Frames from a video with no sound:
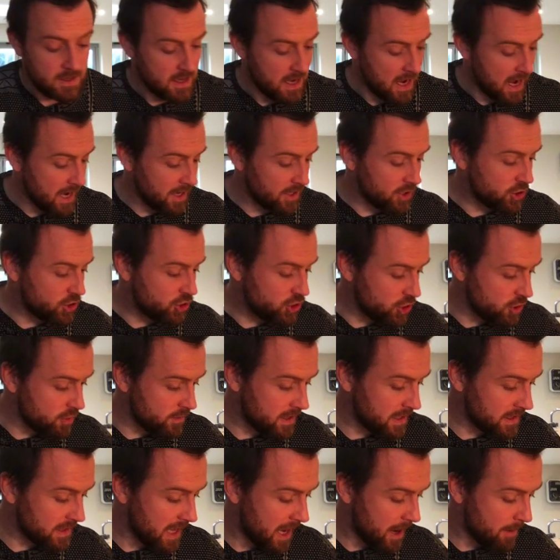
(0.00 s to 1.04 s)
And
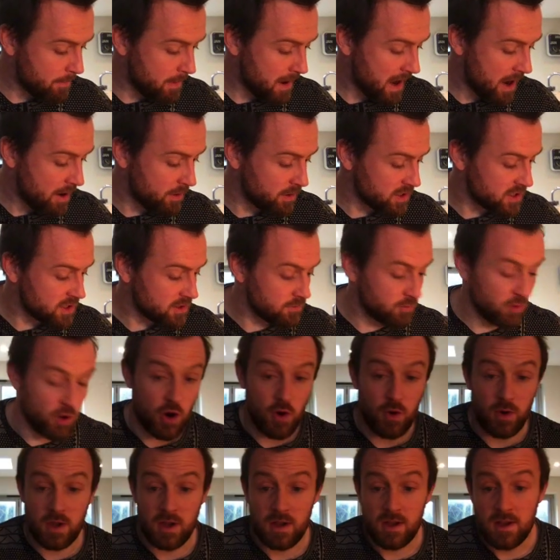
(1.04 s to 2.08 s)
during that power
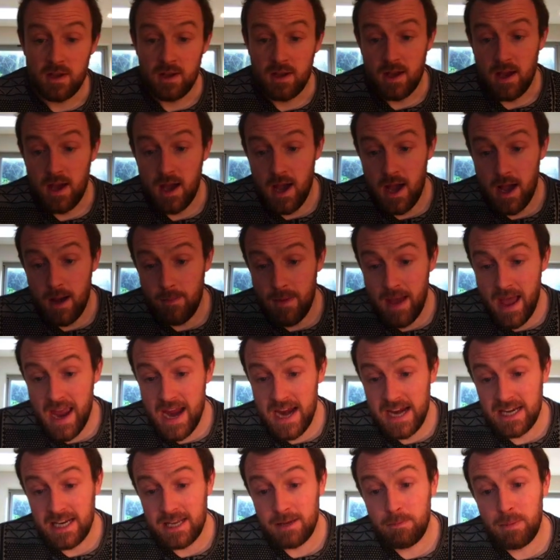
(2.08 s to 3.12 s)
stroke,
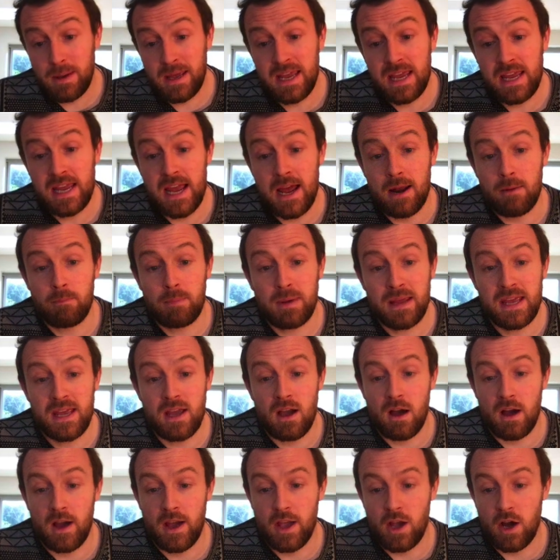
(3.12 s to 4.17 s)
ADP and
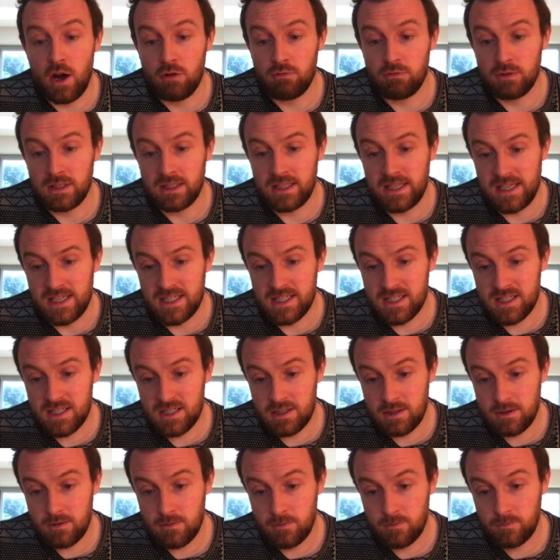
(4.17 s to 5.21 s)
PI are released